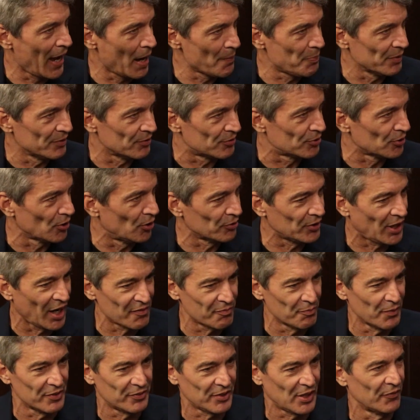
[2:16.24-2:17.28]
happens. So
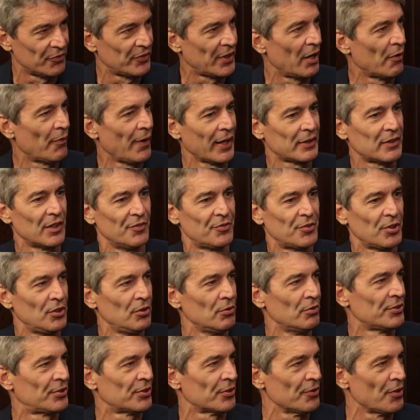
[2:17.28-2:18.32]
governments give directives to
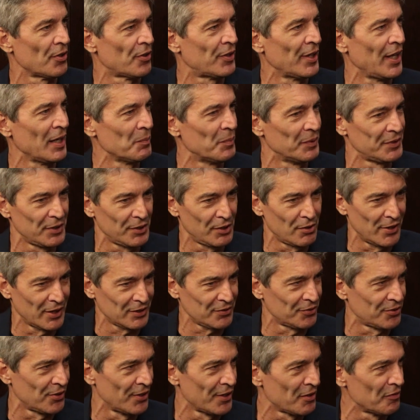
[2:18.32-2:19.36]
do a certain thing, but the
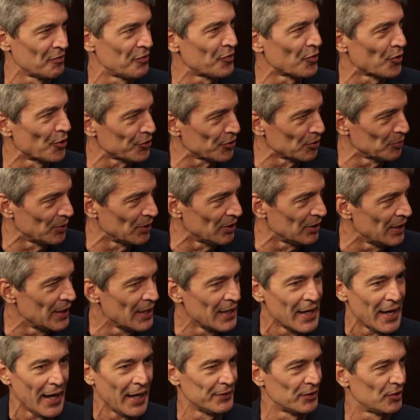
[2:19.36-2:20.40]
directives are not enforceable,
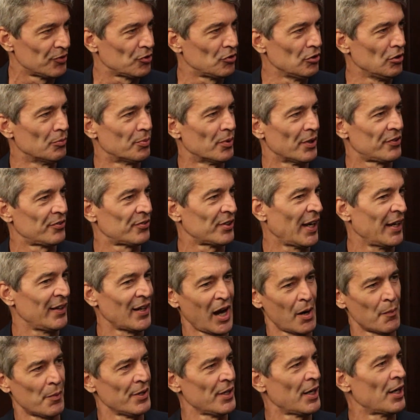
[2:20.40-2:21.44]
and the school boards say,
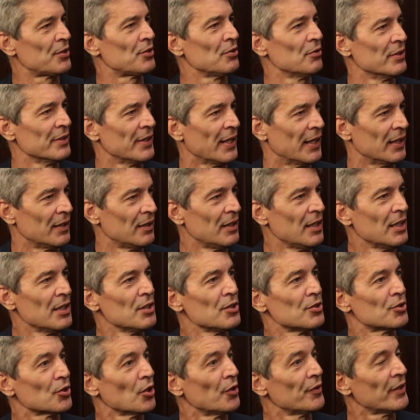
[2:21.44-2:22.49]
no, we're not doing that.
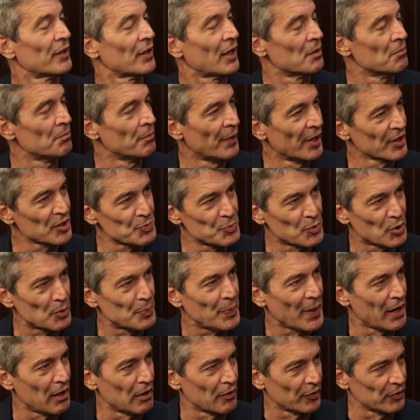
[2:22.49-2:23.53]
So there are much more
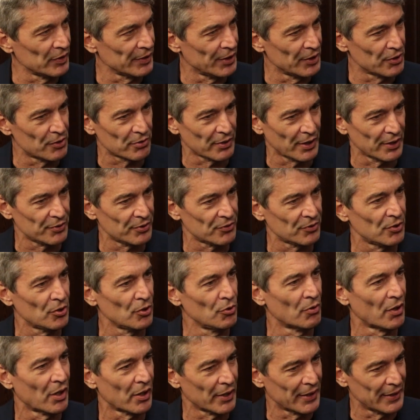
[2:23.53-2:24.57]
powerful interests
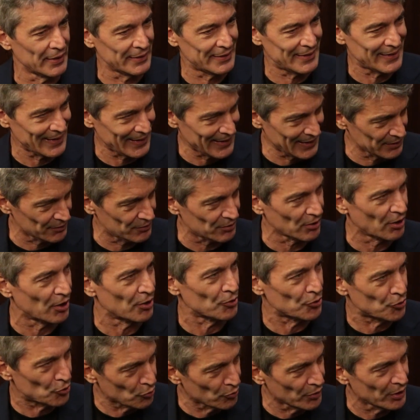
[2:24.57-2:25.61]
who are intent
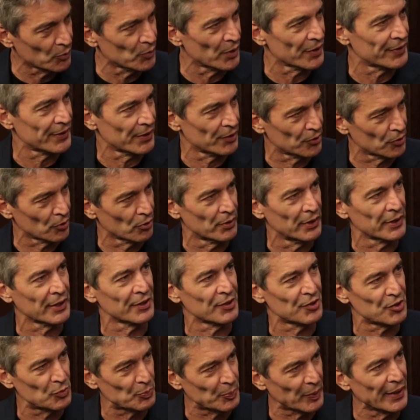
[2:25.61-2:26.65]
on doing what they're doing
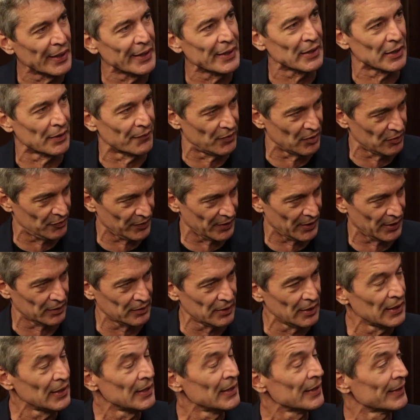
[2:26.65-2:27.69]
in spite of the
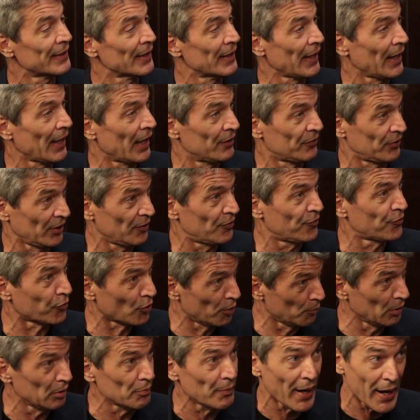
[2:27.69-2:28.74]
fact that as a
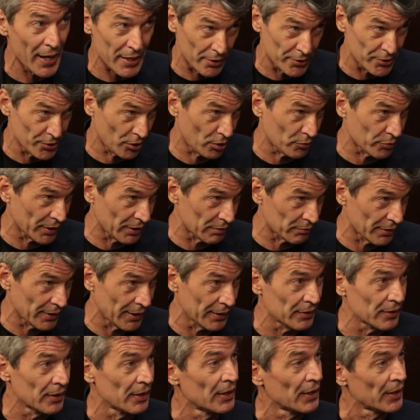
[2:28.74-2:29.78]
formal matter, you're quite
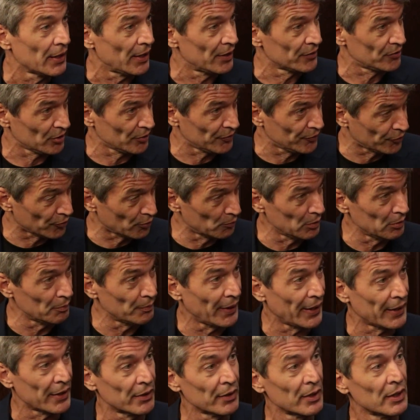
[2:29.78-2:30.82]
right, as a formal
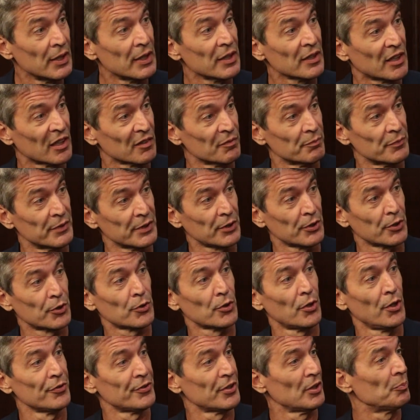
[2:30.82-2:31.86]
matter, government
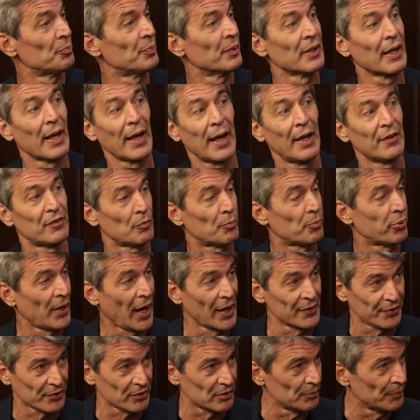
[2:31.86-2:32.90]
controls it, but as a
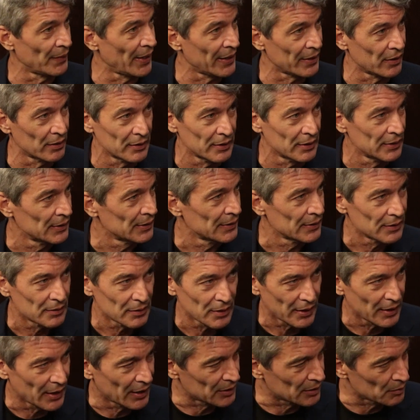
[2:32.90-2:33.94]
practical matter,
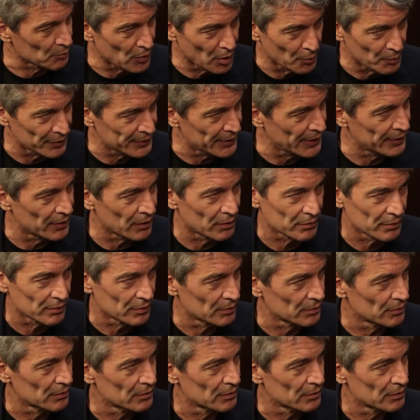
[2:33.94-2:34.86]
at the moment, they don't.